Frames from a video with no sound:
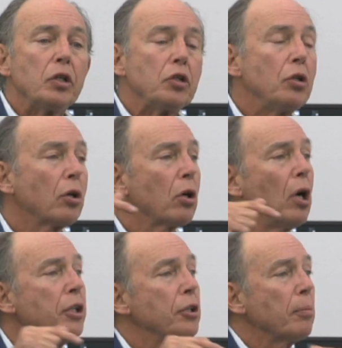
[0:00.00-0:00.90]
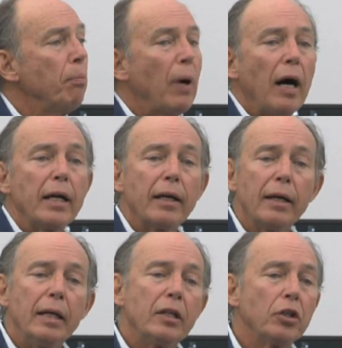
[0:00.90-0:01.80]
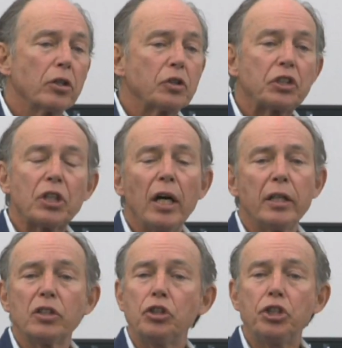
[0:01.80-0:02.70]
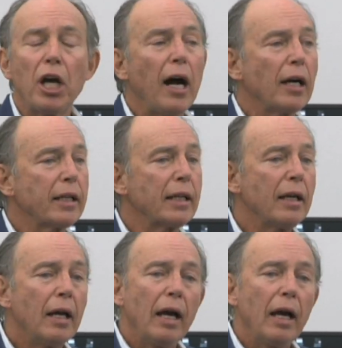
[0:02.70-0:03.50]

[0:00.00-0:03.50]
you're on your bike, your son is jogging,